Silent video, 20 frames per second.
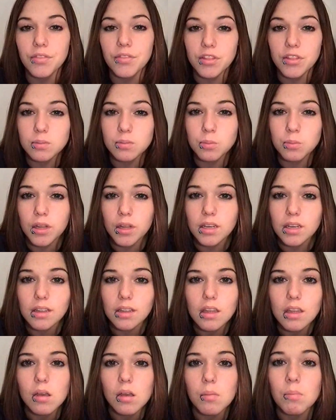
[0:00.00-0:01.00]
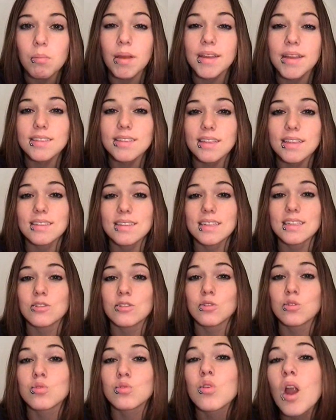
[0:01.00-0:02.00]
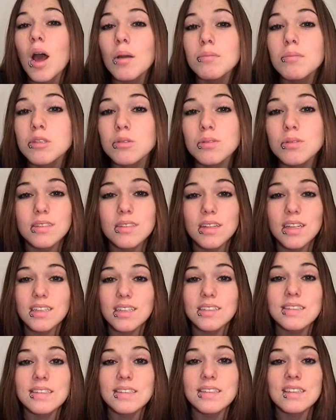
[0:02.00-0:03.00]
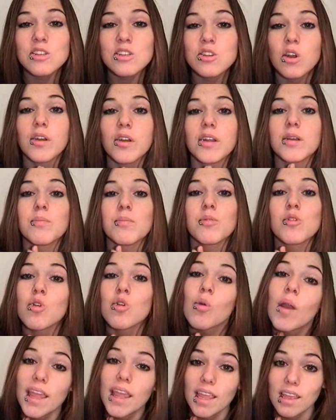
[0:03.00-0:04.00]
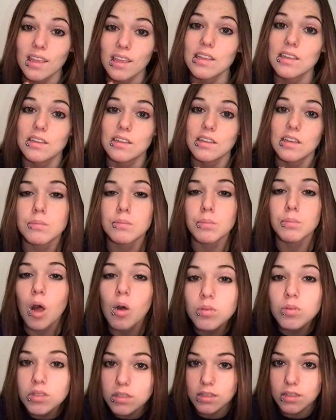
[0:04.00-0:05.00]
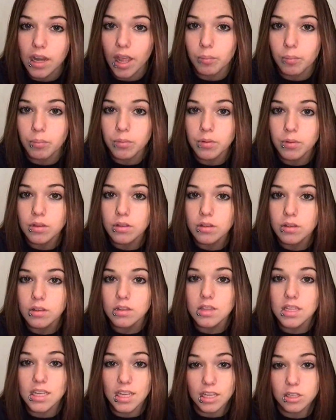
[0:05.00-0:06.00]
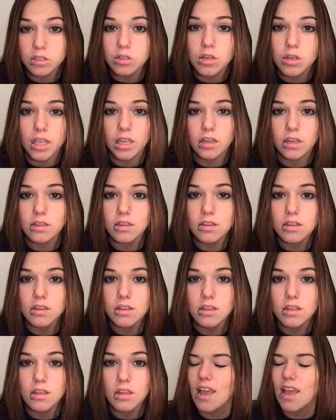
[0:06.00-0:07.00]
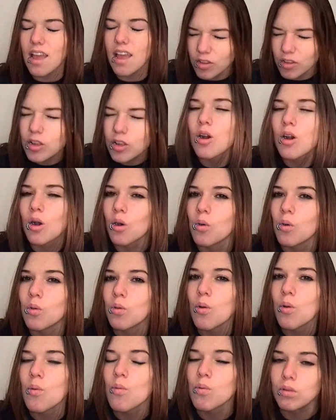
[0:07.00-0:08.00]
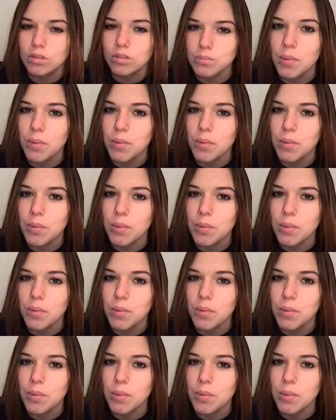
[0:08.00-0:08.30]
At this point, Mike says that he dropped to his knees and started praying. The ball was snapped, the kicker kicked, and the goal was